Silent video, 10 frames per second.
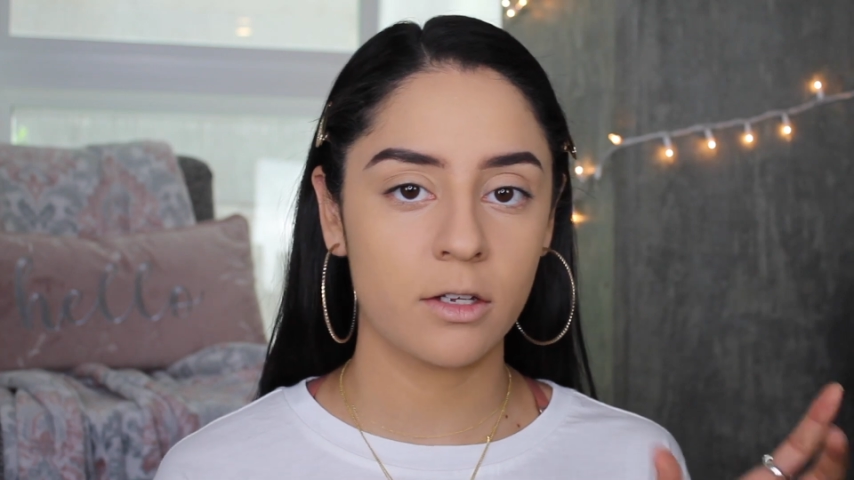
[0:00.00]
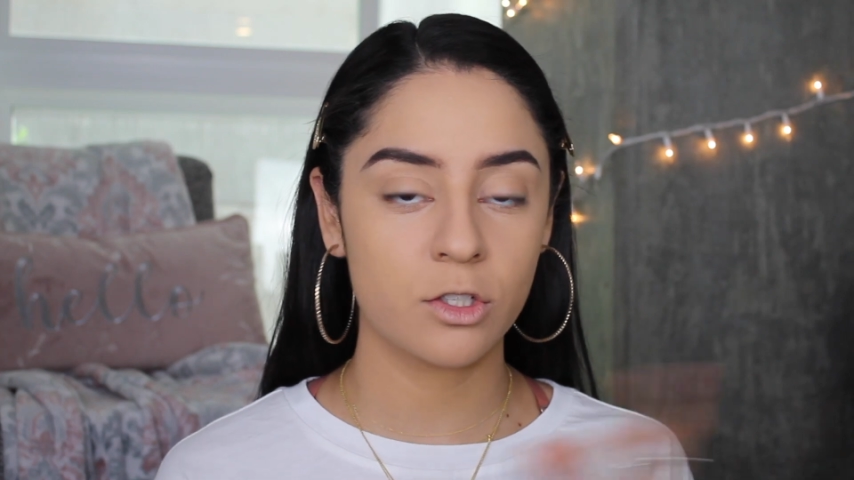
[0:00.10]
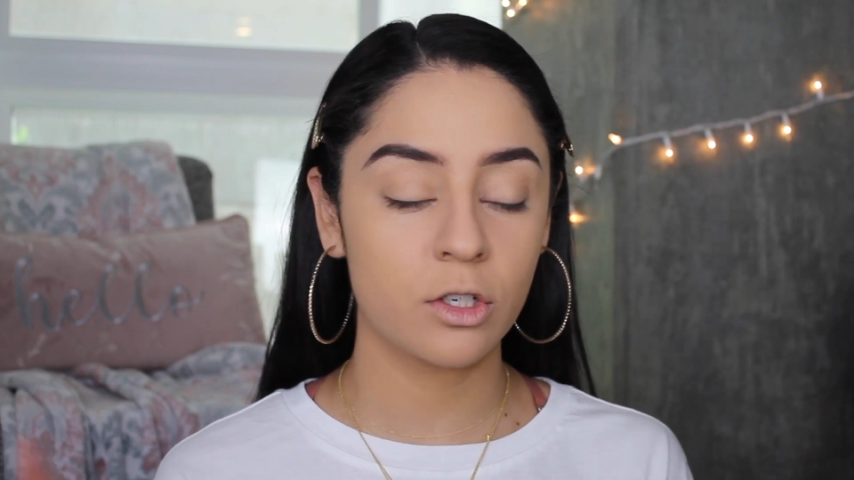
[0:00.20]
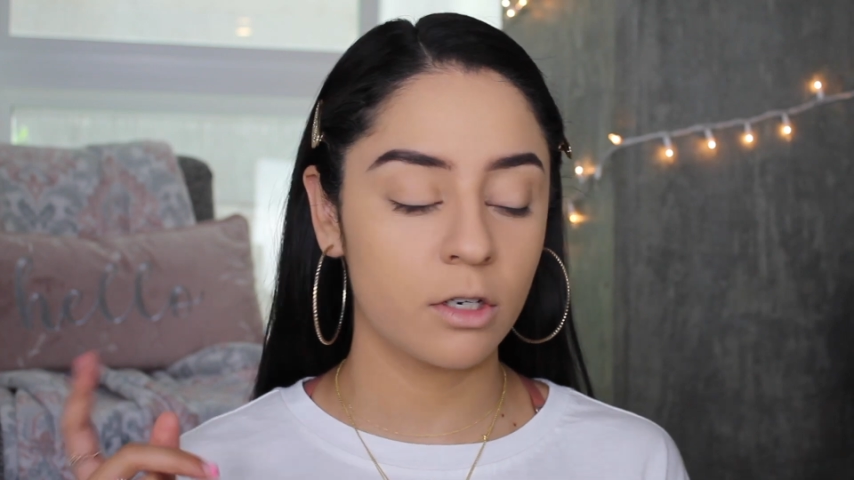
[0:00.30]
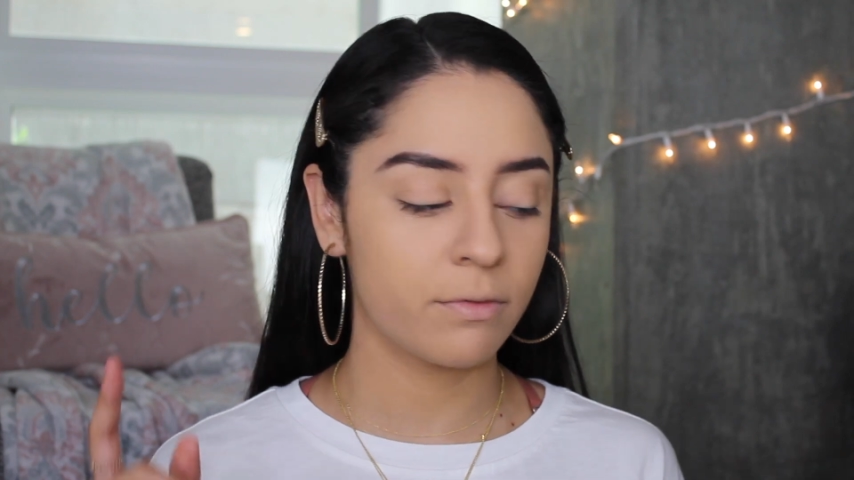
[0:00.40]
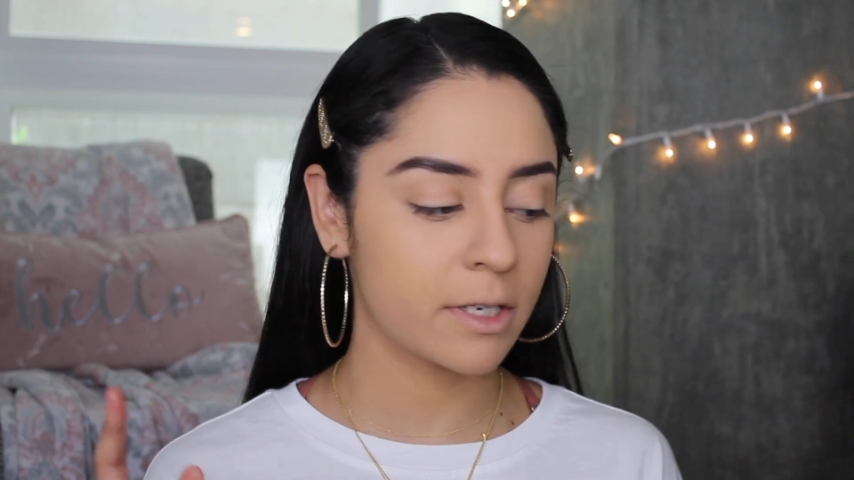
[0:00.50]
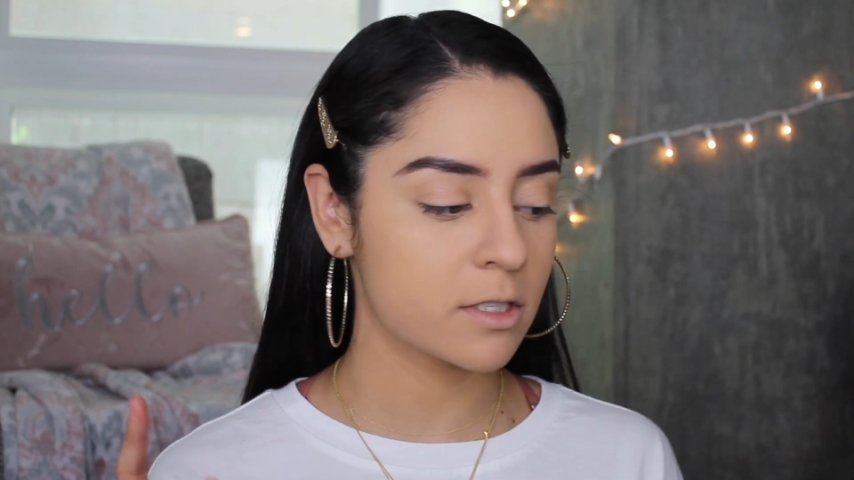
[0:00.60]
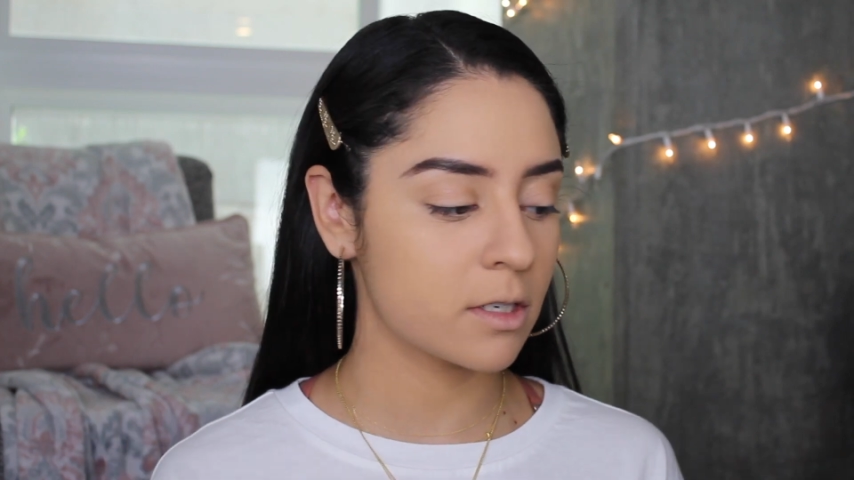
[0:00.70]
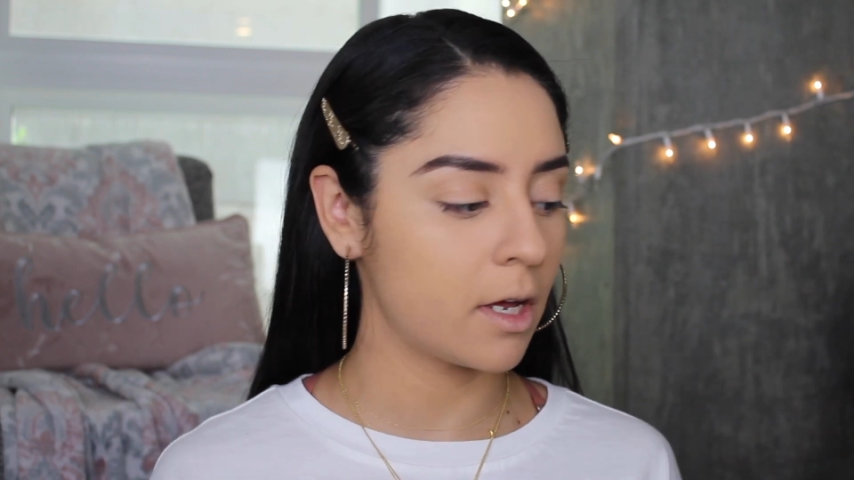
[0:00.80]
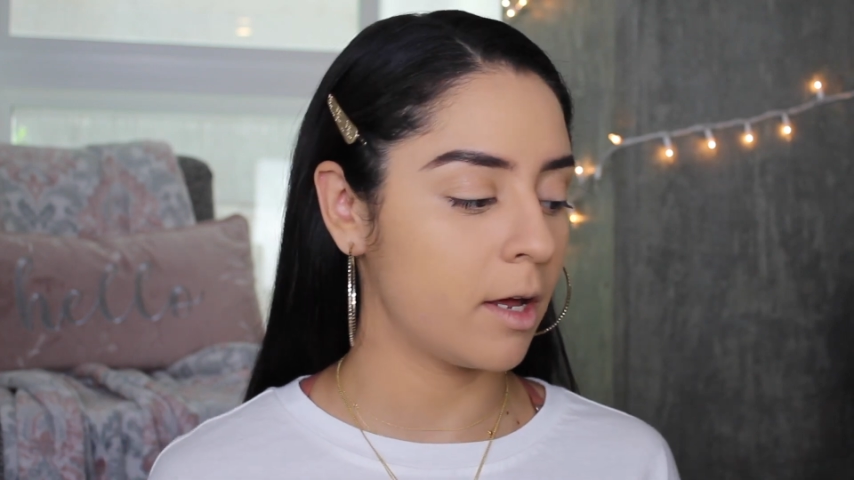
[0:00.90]
Studio
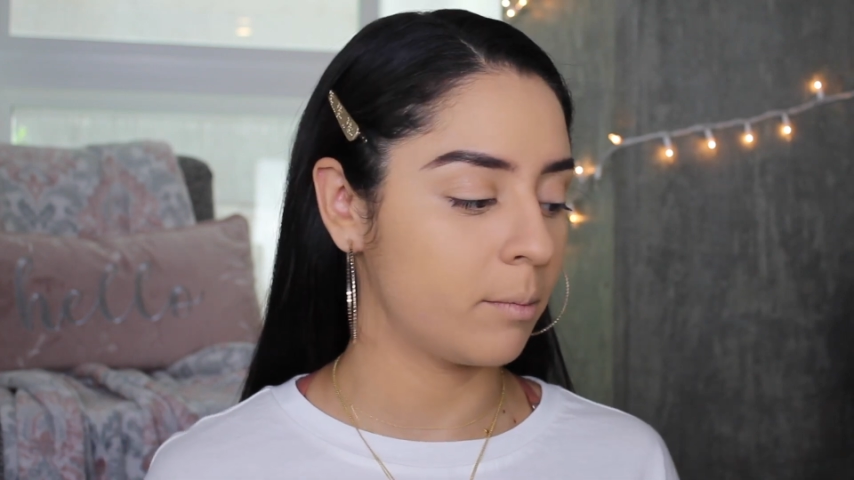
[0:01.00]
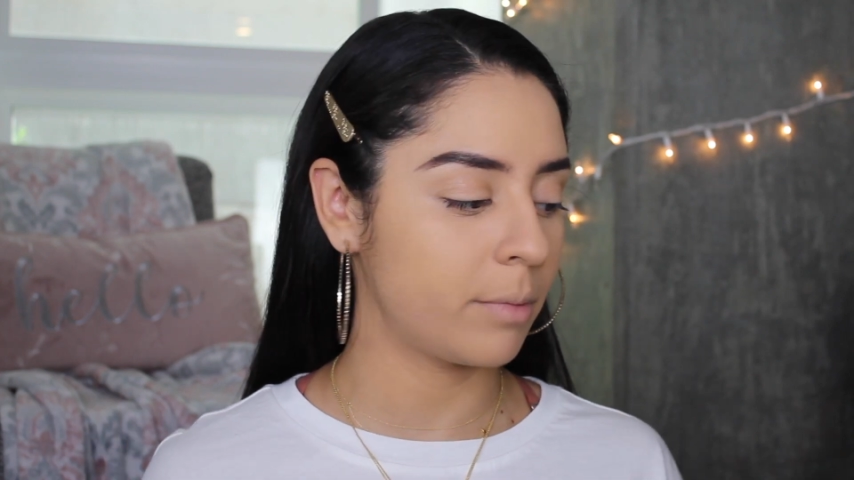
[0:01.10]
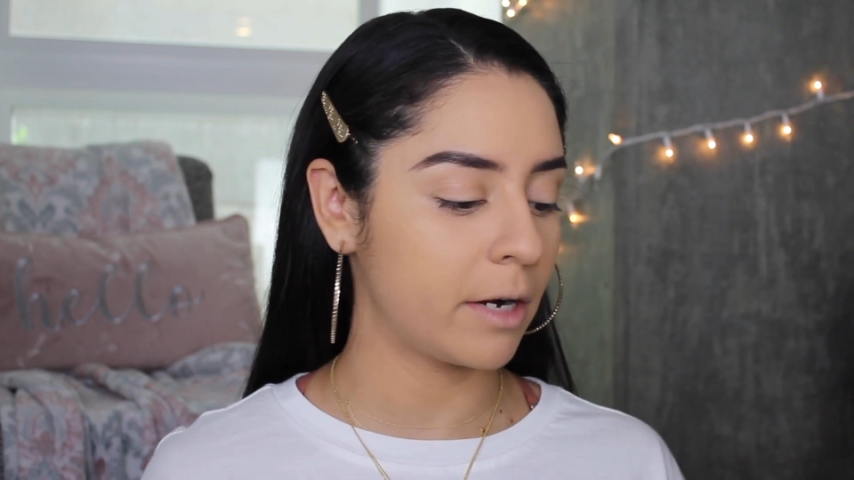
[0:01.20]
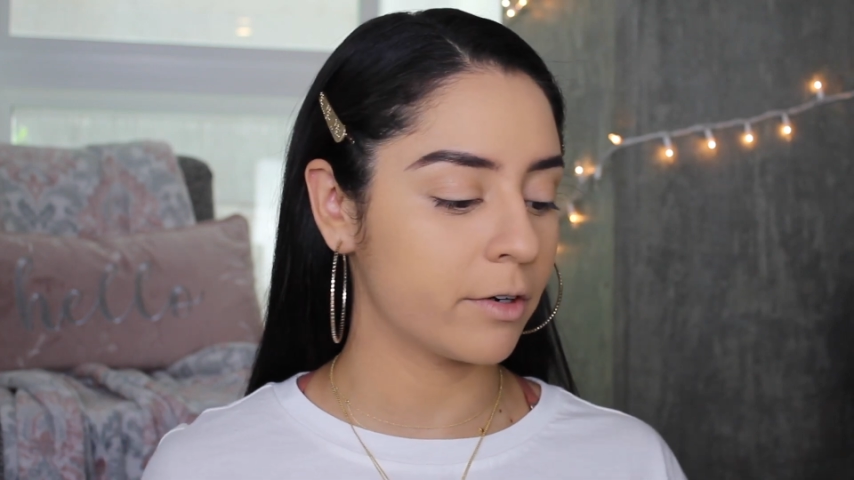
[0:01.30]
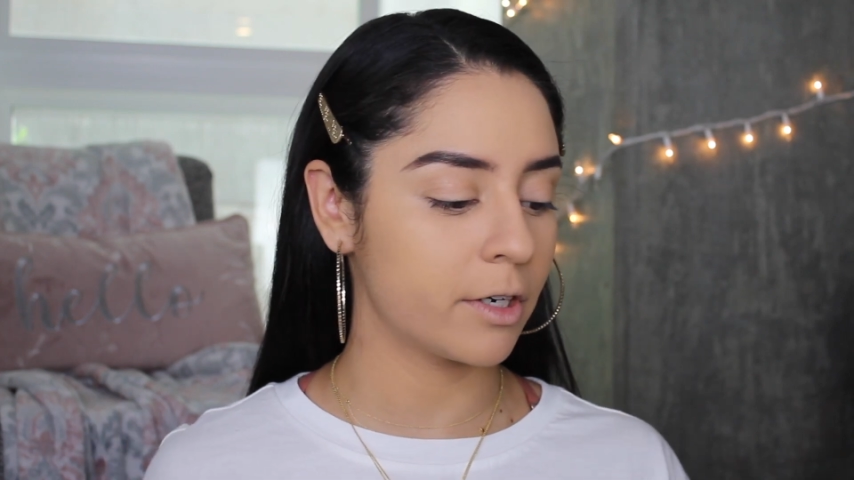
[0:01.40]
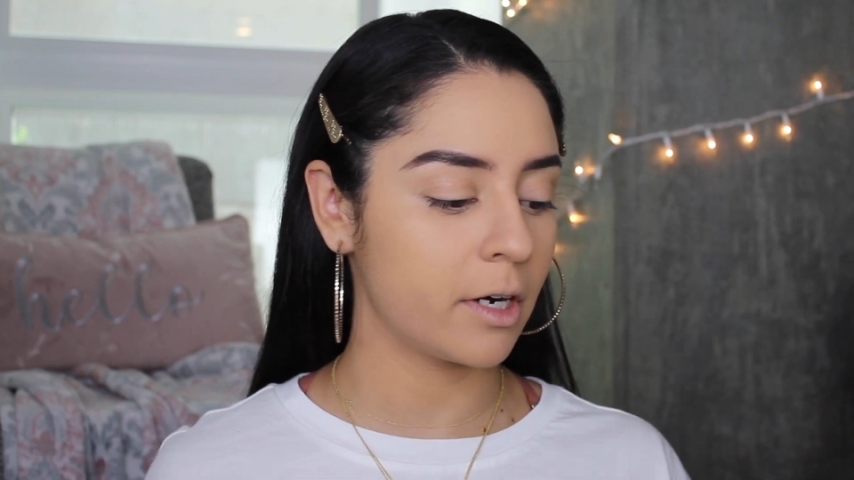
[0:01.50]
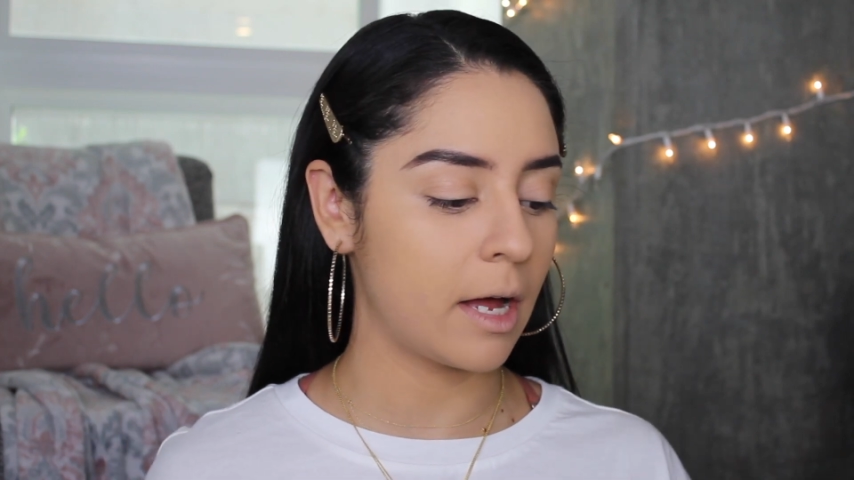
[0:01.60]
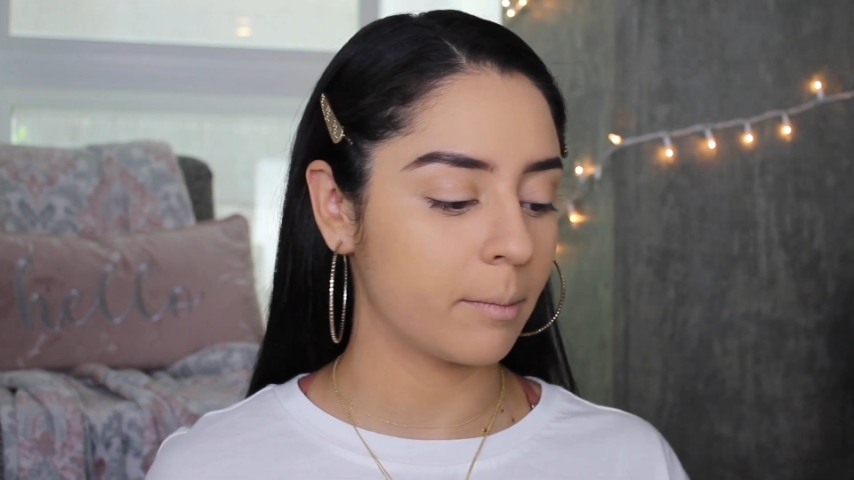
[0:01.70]
Fix powder,